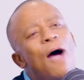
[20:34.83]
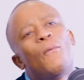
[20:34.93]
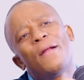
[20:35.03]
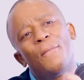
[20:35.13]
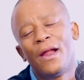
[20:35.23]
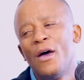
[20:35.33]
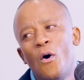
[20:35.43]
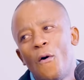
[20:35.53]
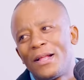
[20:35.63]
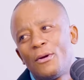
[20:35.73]
when I'm on
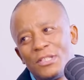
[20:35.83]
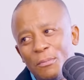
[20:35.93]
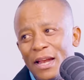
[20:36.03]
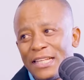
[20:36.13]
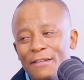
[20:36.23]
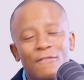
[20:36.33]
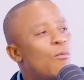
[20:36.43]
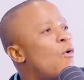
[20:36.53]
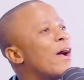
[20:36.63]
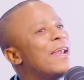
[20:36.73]
similar civil war,